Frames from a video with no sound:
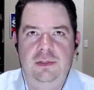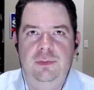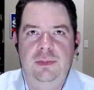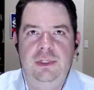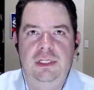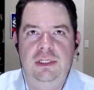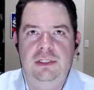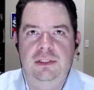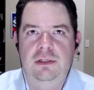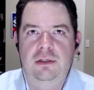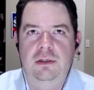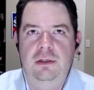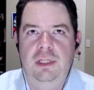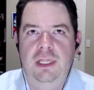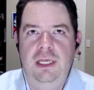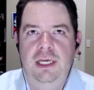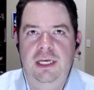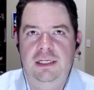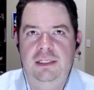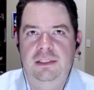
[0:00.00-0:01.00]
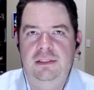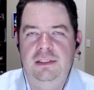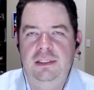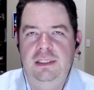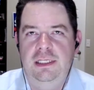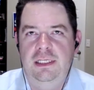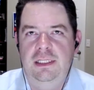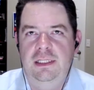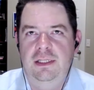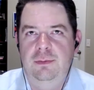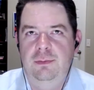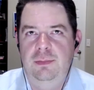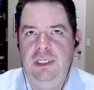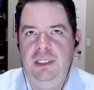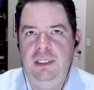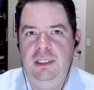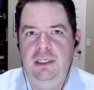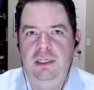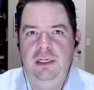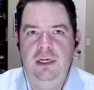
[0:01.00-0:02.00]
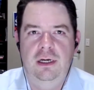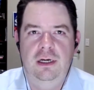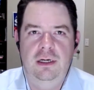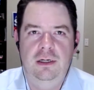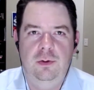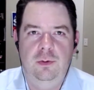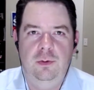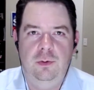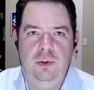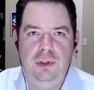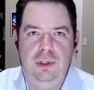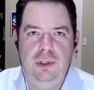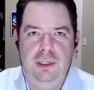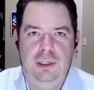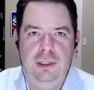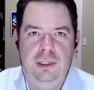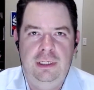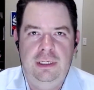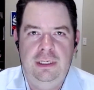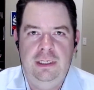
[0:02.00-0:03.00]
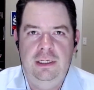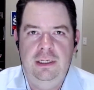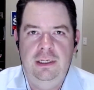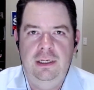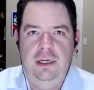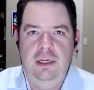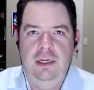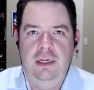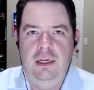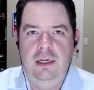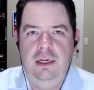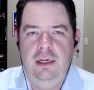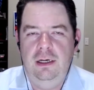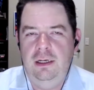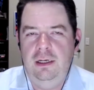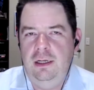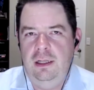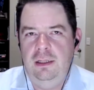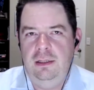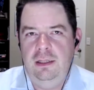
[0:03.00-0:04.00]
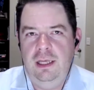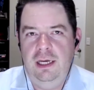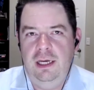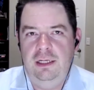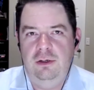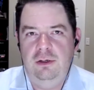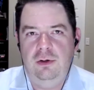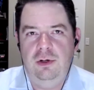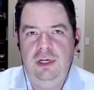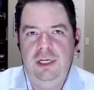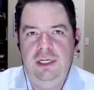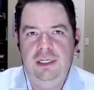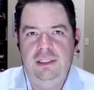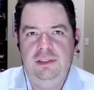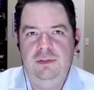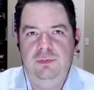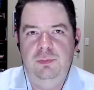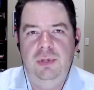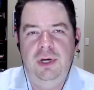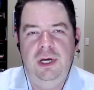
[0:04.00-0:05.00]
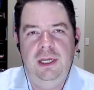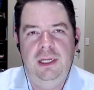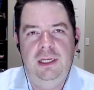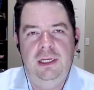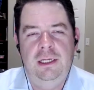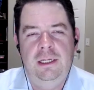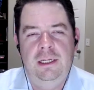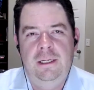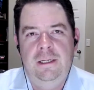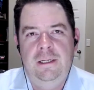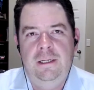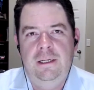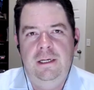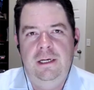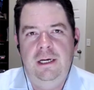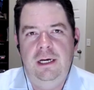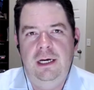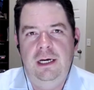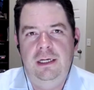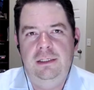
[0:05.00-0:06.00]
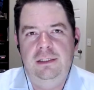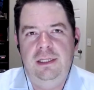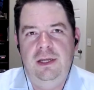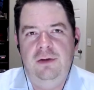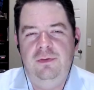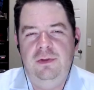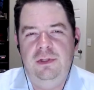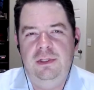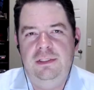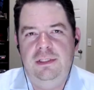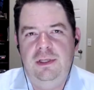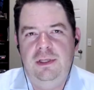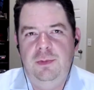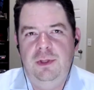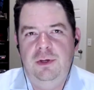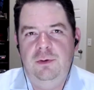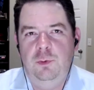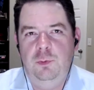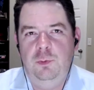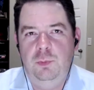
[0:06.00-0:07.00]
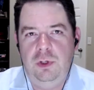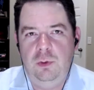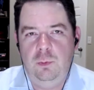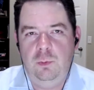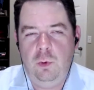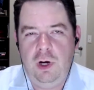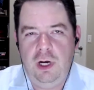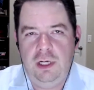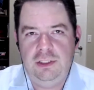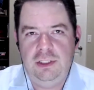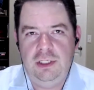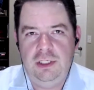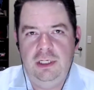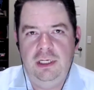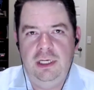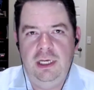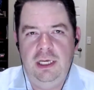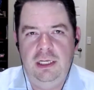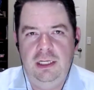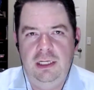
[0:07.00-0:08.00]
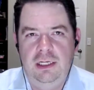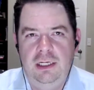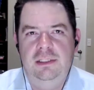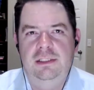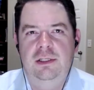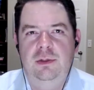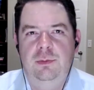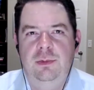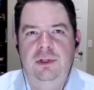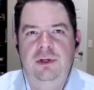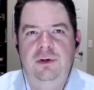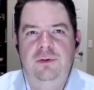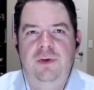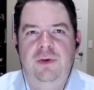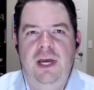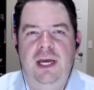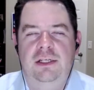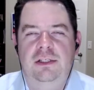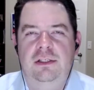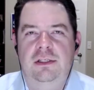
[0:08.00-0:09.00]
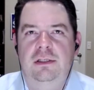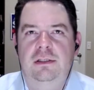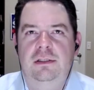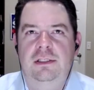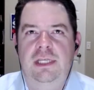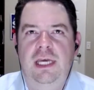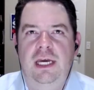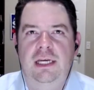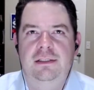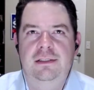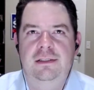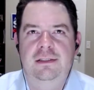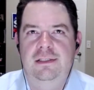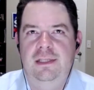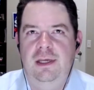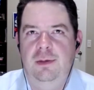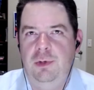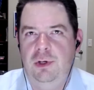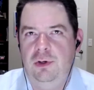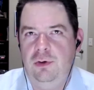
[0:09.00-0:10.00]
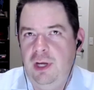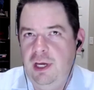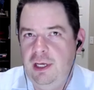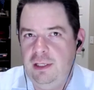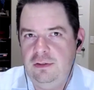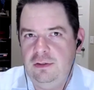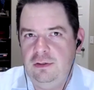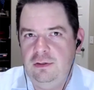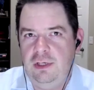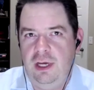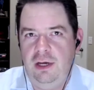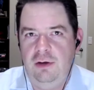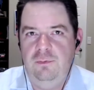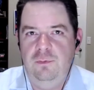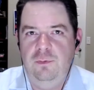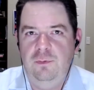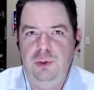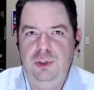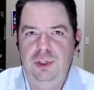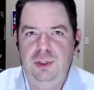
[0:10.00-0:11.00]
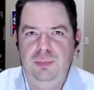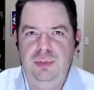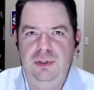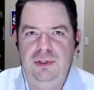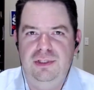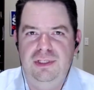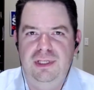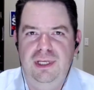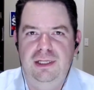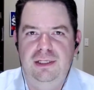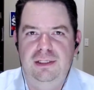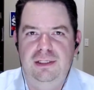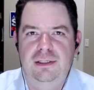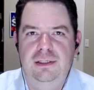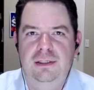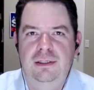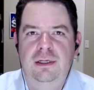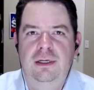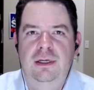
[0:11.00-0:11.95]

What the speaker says: some additional legs in the media or an online craze, but definitely something we've been watching. And in a similar fashion, Texas Democrats are down 40%.